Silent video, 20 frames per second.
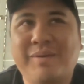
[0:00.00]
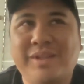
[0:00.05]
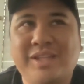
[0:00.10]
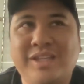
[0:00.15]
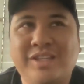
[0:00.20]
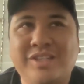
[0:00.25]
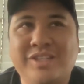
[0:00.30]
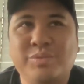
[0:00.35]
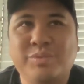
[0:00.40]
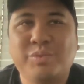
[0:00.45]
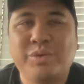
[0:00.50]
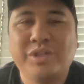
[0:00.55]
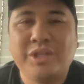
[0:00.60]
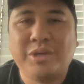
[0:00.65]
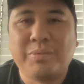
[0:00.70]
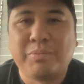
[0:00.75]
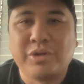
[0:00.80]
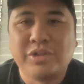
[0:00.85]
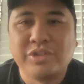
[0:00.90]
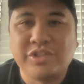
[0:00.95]
I think just really
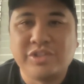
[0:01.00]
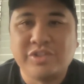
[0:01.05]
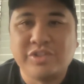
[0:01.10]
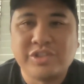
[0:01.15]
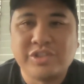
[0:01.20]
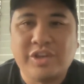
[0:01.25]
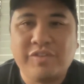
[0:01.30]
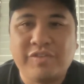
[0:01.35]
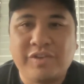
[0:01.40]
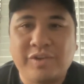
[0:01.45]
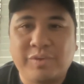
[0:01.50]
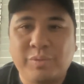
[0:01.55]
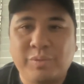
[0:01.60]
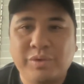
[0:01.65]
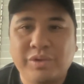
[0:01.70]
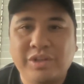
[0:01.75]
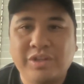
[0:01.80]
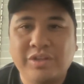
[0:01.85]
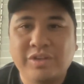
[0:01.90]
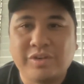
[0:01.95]
immersing yourself and really